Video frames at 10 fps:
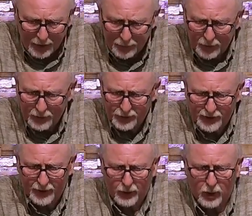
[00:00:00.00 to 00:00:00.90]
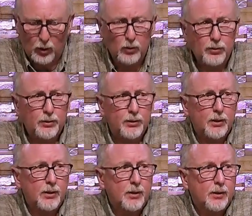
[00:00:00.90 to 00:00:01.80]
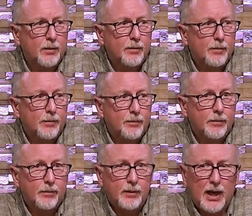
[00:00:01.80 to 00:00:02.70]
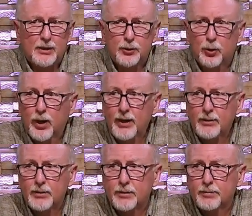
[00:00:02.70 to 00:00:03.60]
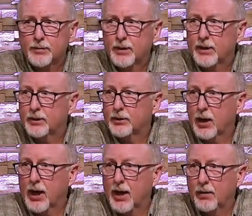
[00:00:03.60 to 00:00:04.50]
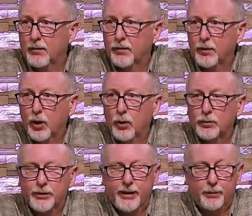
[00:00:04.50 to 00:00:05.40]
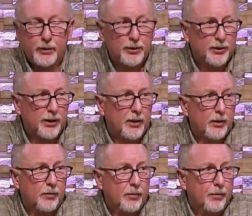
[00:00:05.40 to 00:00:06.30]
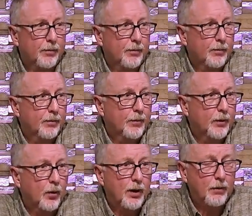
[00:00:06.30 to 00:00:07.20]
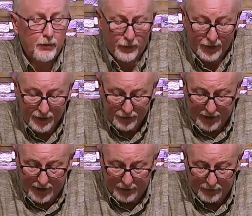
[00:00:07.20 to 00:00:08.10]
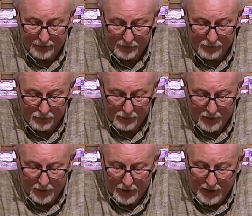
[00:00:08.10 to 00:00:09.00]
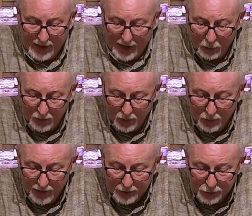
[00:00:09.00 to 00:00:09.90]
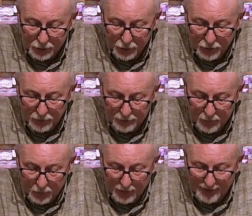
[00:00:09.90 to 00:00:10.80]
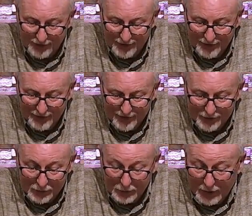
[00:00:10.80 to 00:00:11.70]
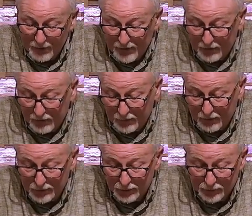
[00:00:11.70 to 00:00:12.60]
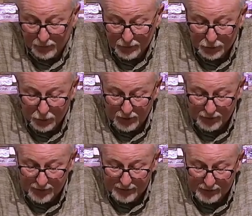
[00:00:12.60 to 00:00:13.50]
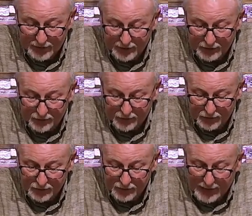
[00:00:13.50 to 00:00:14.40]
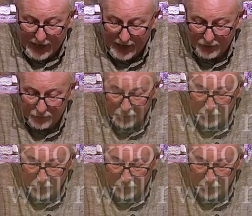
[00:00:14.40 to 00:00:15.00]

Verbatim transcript: your sin goes. God's grace, his love goes deeper still. Don't ever forget that. How do we know that's true? Well, some of my favorite verses, 1 Corinthians 6, verses 9 through